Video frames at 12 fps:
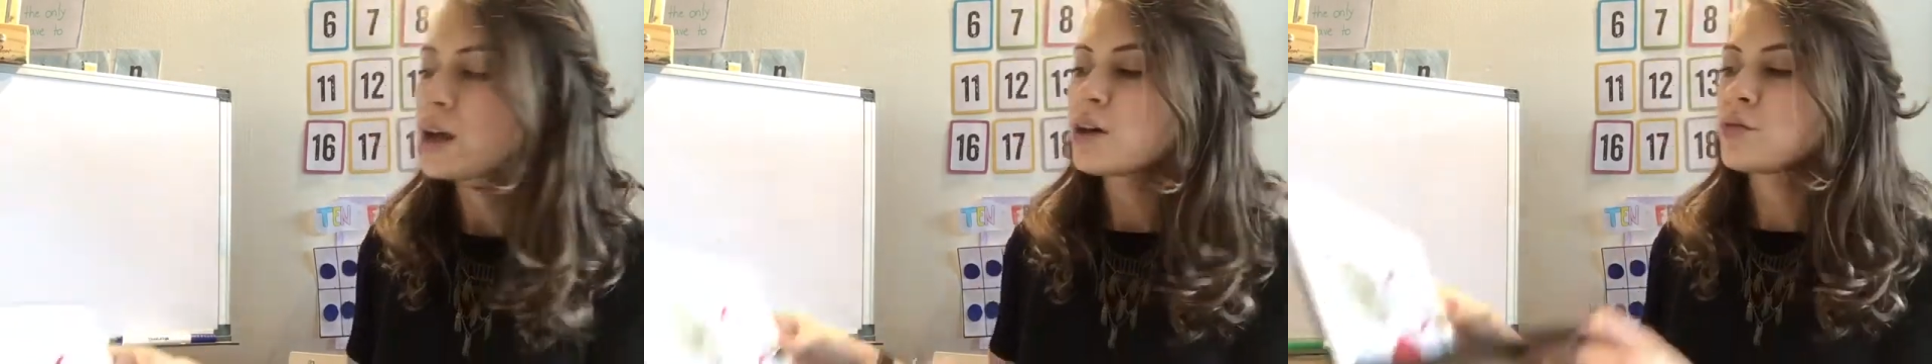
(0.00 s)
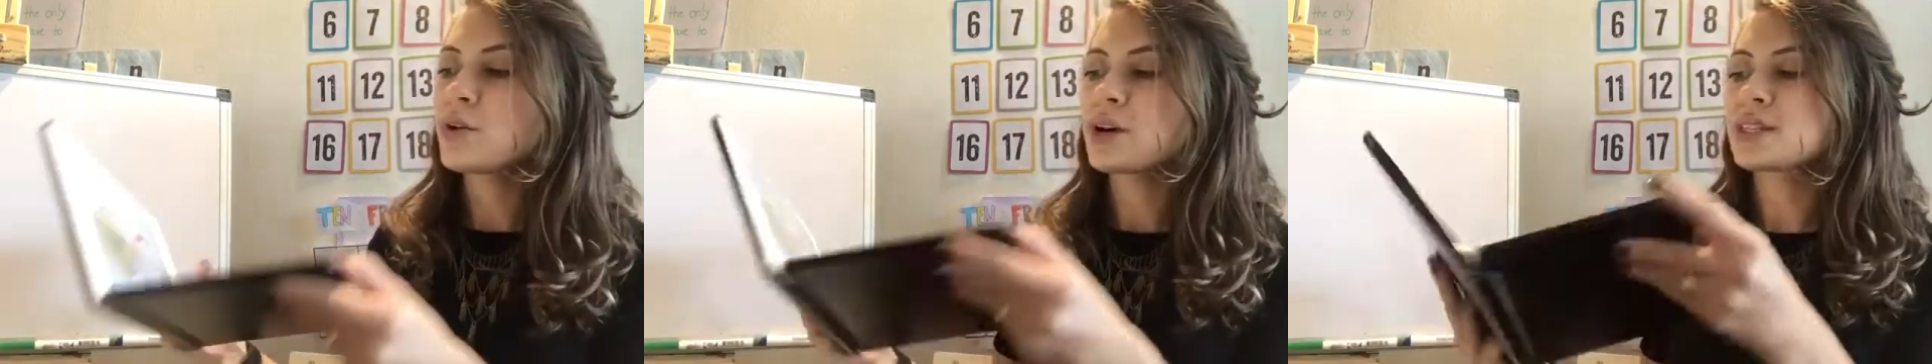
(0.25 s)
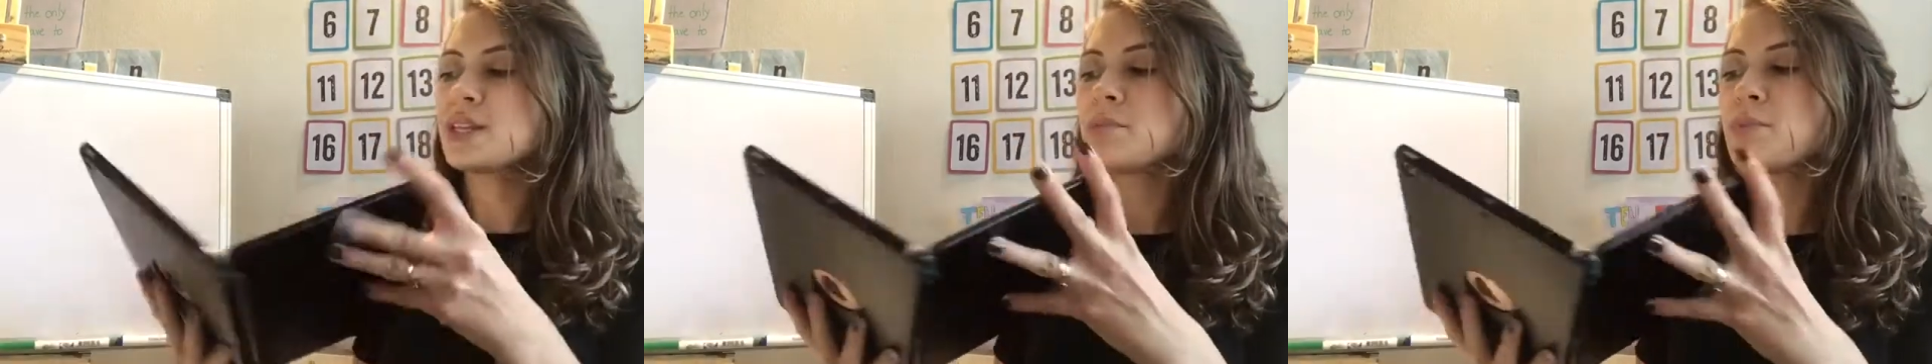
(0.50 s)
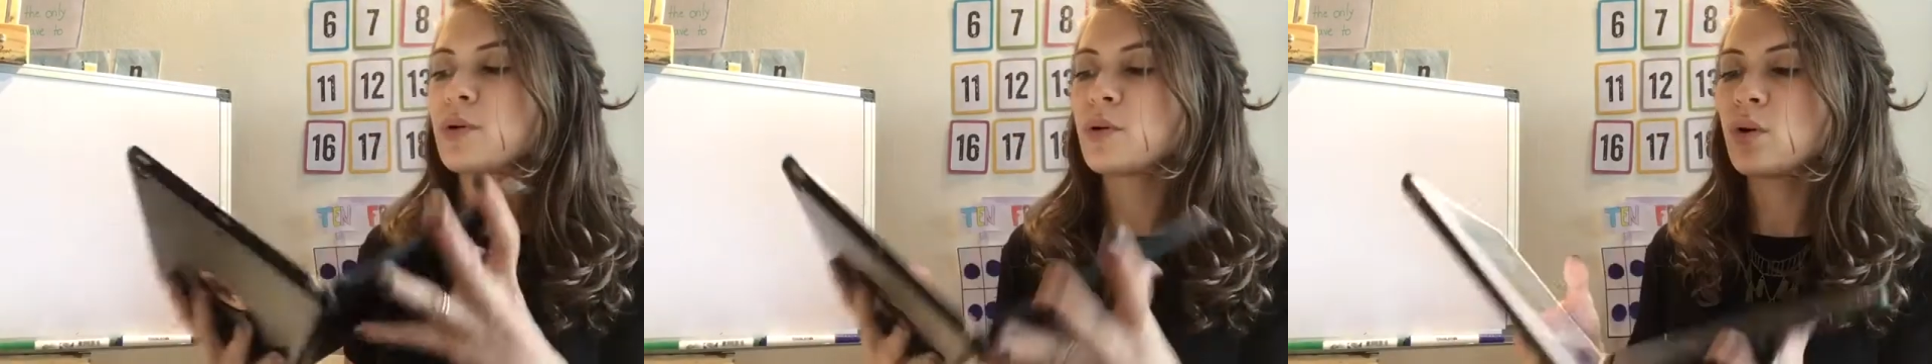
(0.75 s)
For
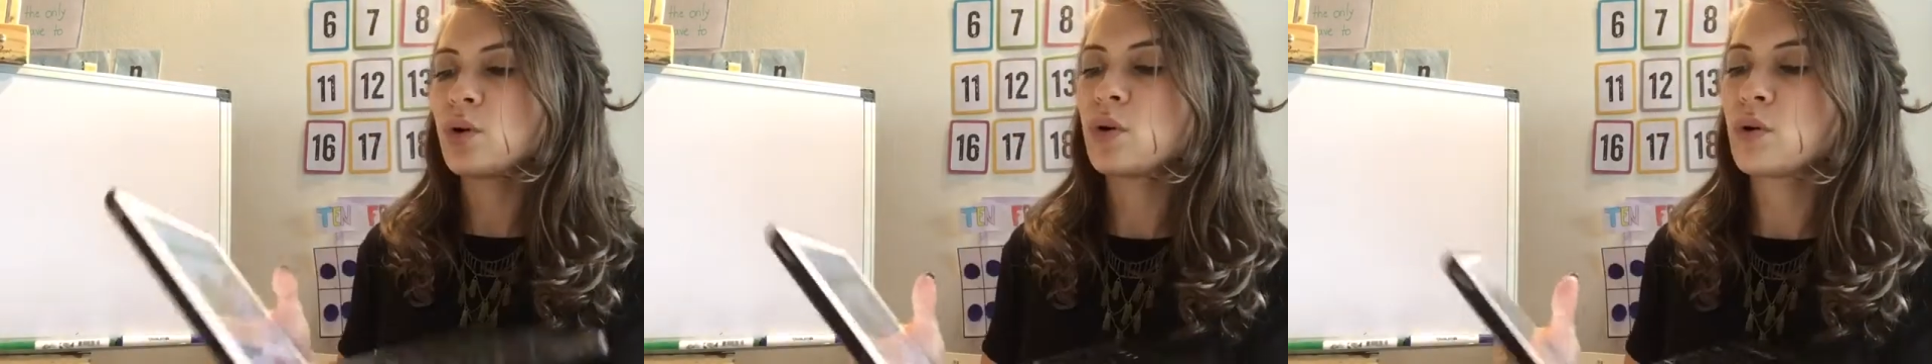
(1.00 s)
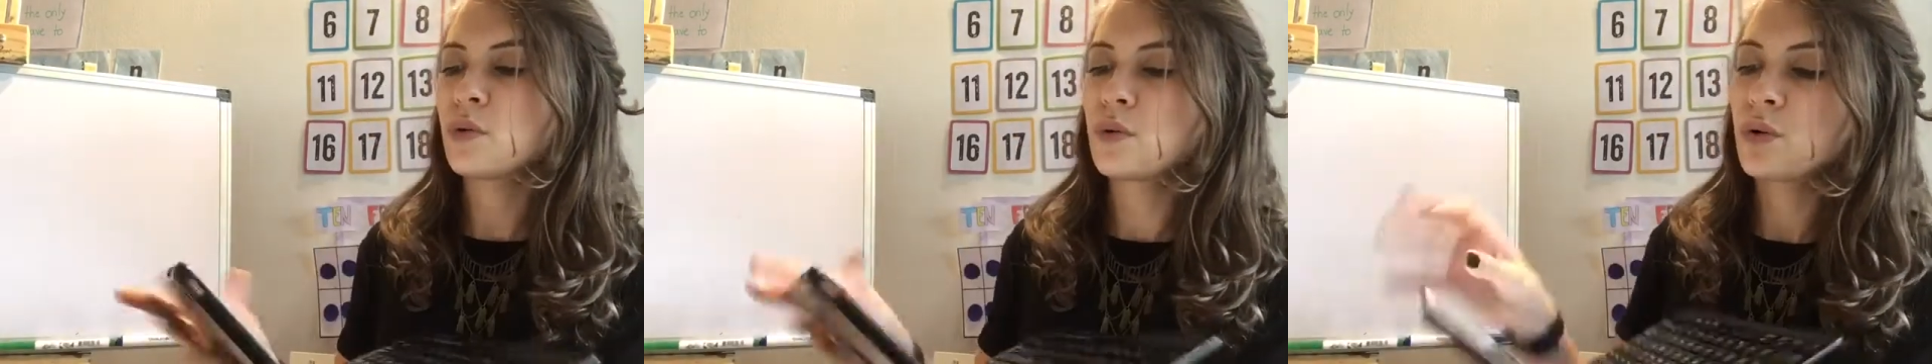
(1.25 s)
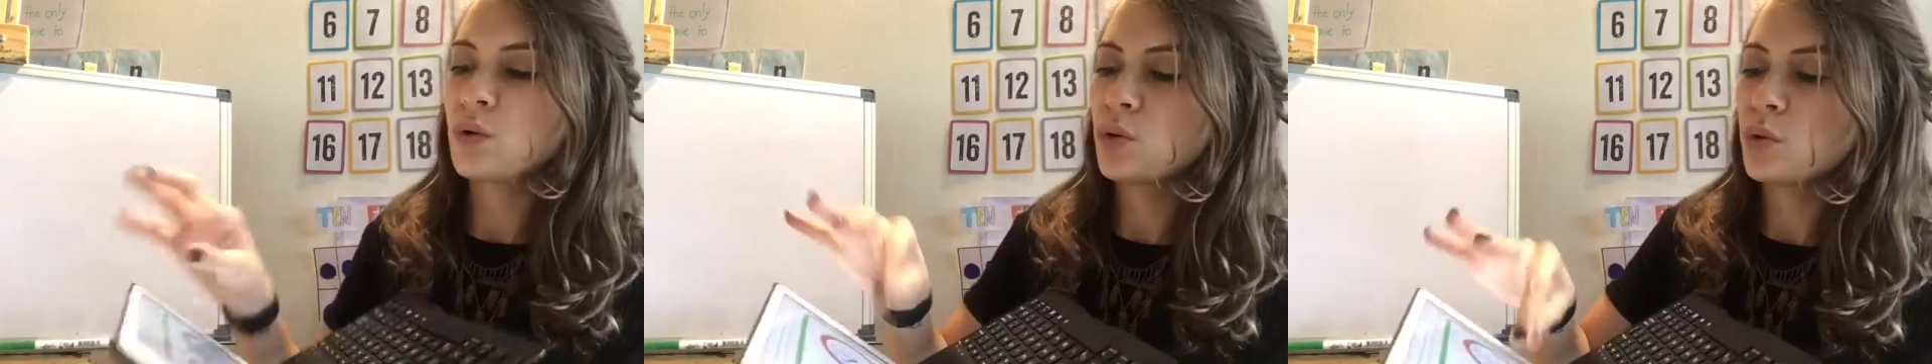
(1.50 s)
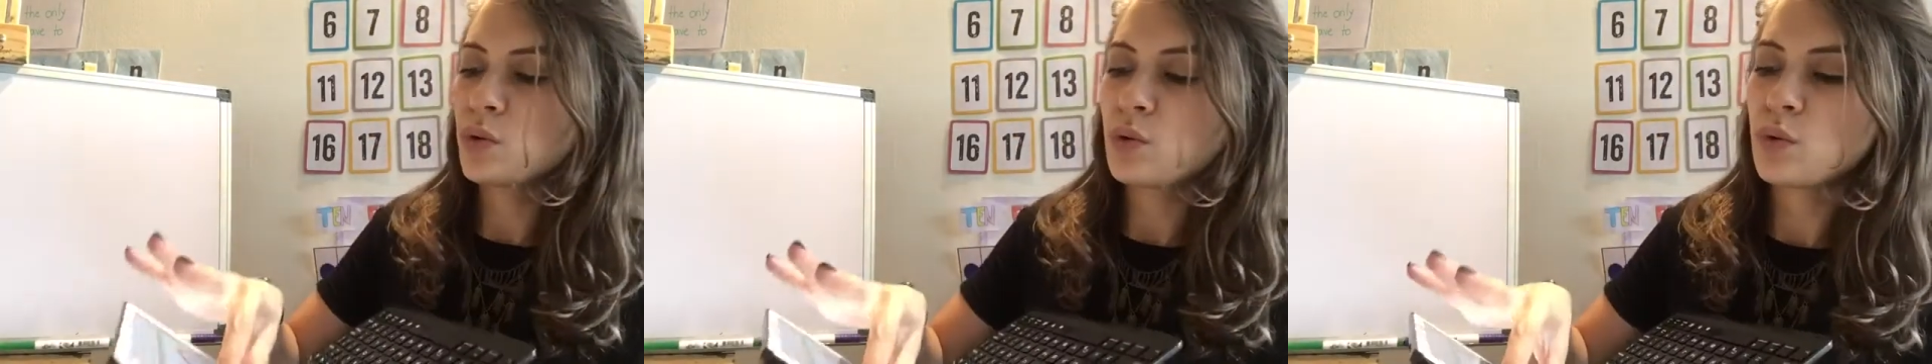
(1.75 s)
example,
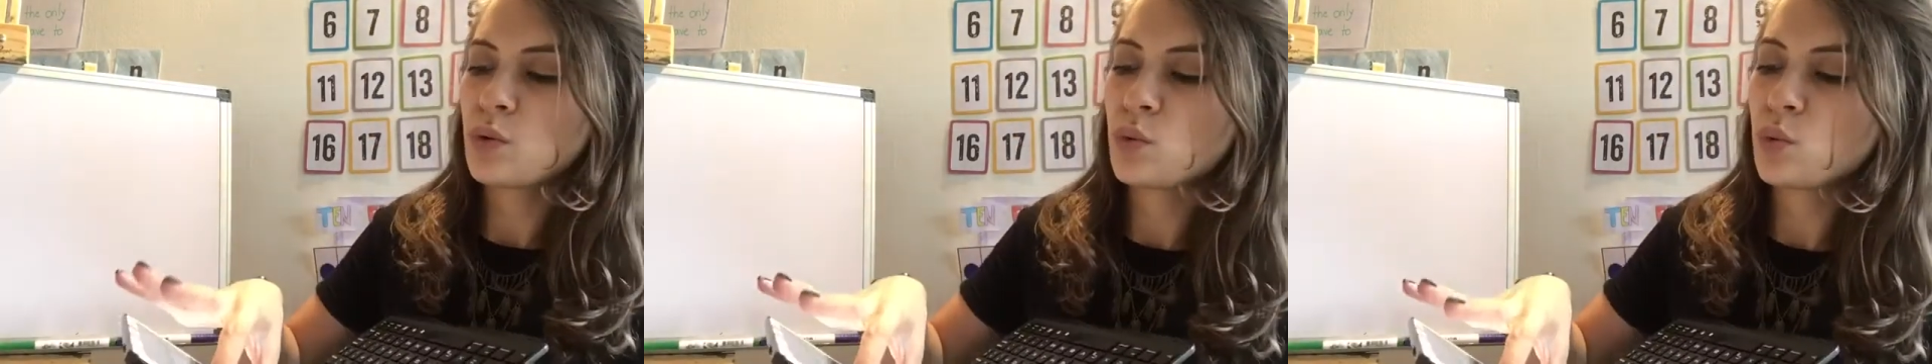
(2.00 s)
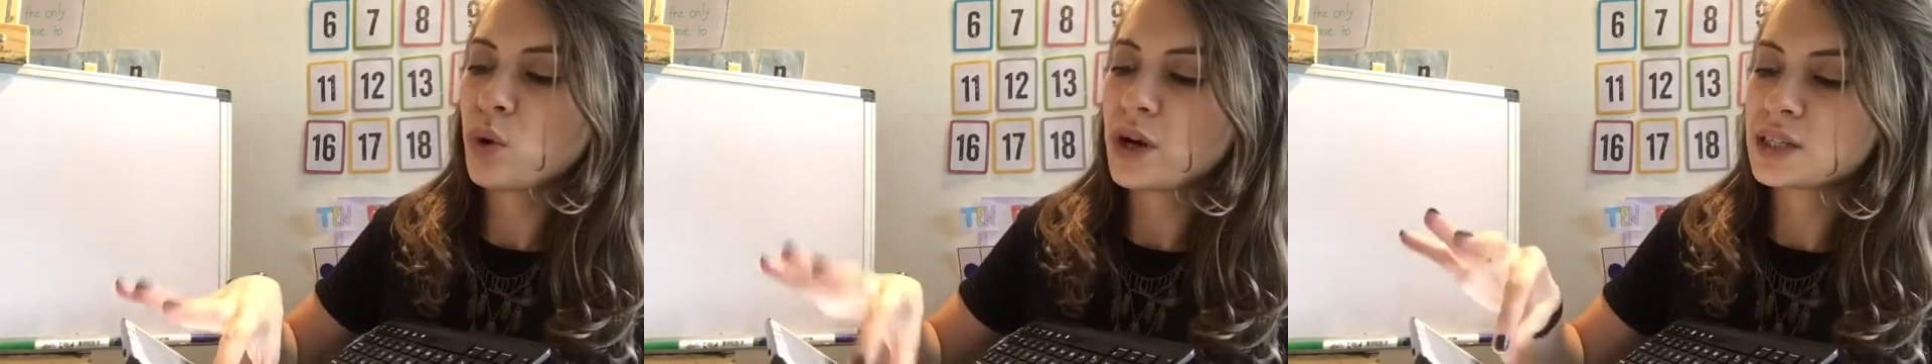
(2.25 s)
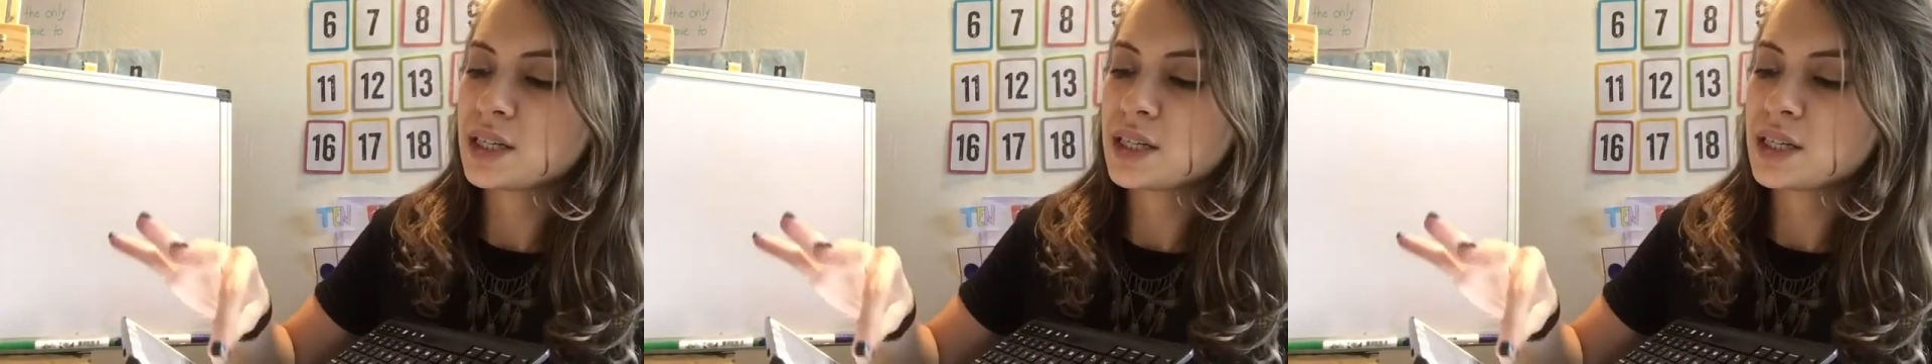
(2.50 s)
what